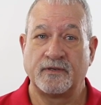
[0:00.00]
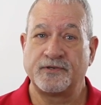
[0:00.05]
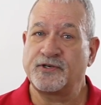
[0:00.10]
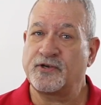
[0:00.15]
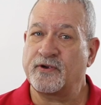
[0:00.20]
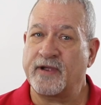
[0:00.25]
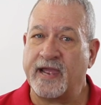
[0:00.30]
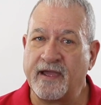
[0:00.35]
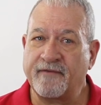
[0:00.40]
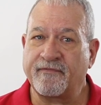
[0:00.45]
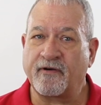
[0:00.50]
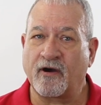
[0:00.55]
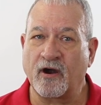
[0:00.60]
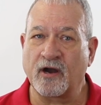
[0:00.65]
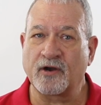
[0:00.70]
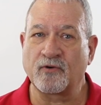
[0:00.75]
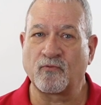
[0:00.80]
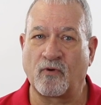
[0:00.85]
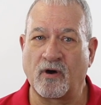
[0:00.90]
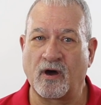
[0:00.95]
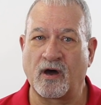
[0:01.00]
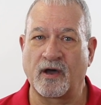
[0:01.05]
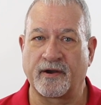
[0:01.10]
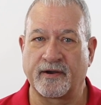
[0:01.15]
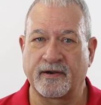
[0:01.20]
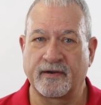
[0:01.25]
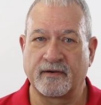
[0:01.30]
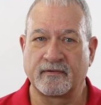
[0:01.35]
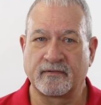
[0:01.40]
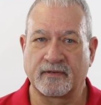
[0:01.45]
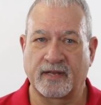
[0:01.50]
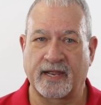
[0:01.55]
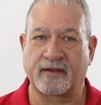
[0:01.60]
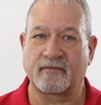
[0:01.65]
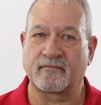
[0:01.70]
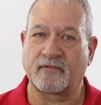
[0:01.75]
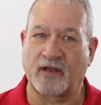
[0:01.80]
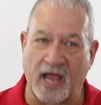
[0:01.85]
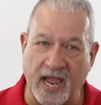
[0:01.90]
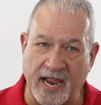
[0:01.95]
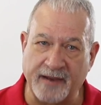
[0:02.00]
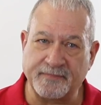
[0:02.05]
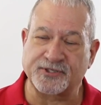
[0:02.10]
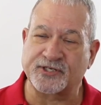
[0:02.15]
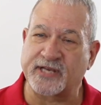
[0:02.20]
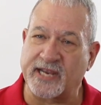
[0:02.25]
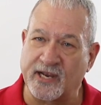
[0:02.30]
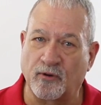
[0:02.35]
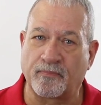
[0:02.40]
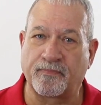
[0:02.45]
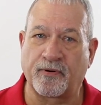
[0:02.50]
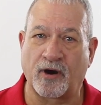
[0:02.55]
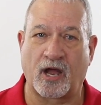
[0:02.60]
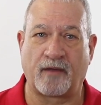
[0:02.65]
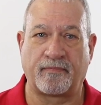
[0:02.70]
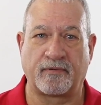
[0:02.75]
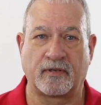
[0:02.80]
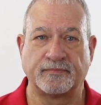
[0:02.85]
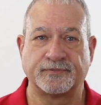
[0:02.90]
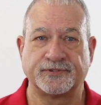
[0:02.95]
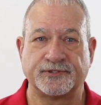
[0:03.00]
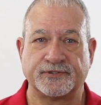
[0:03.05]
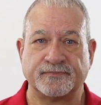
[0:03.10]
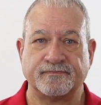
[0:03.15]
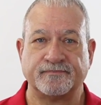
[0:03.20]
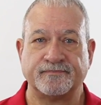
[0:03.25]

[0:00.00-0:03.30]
Do you have hard water, like lime scale problems?